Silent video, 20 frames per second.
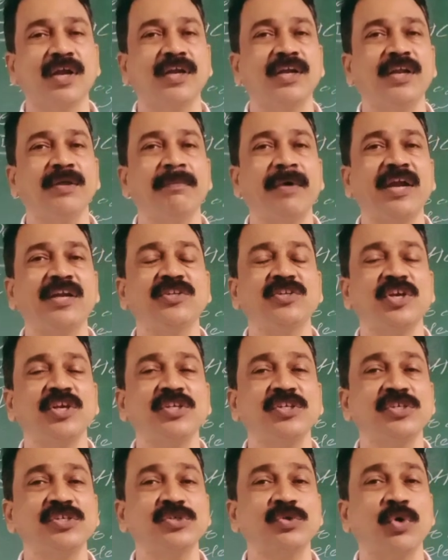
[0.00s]
Demand
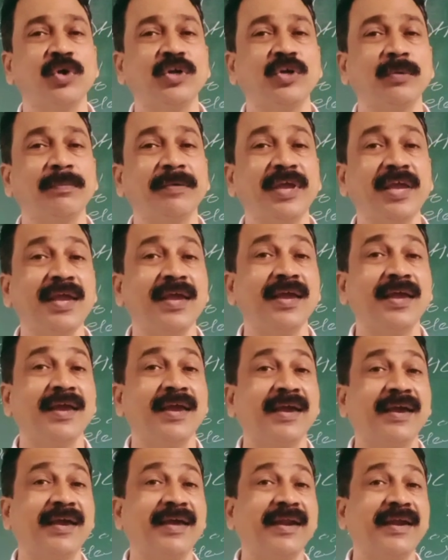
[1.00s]
change is going to be
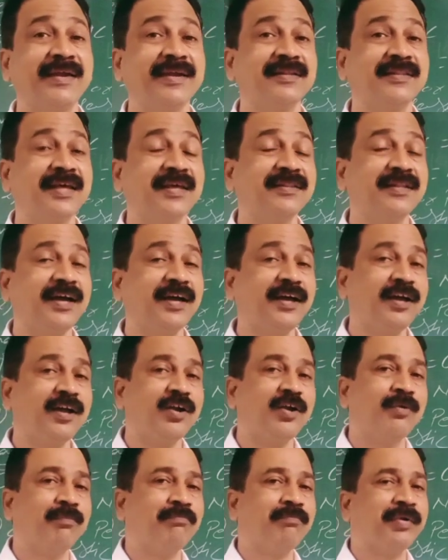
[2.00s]
greater than the
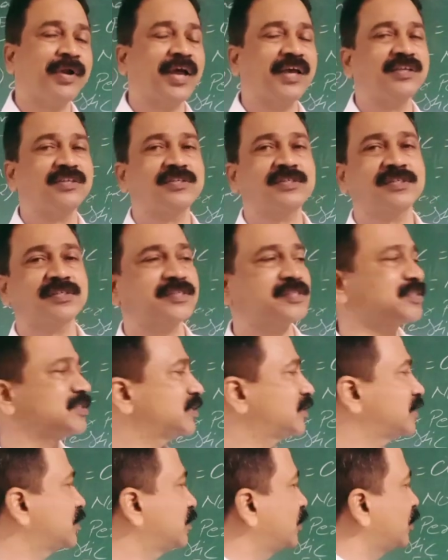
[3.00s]

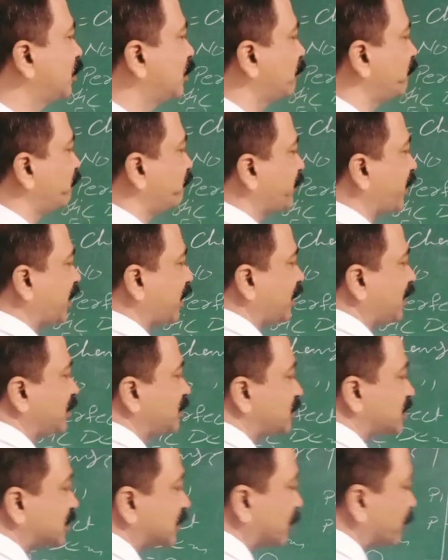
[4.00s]
price.
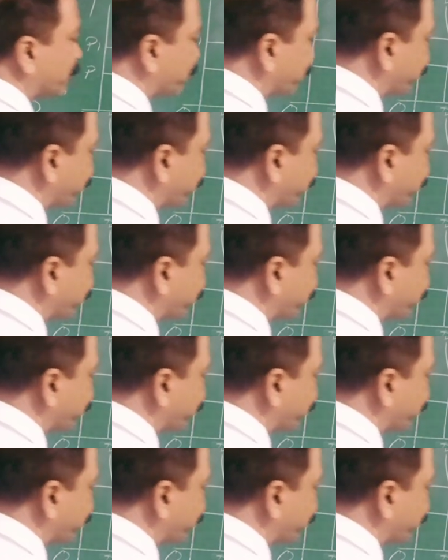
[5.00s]
Means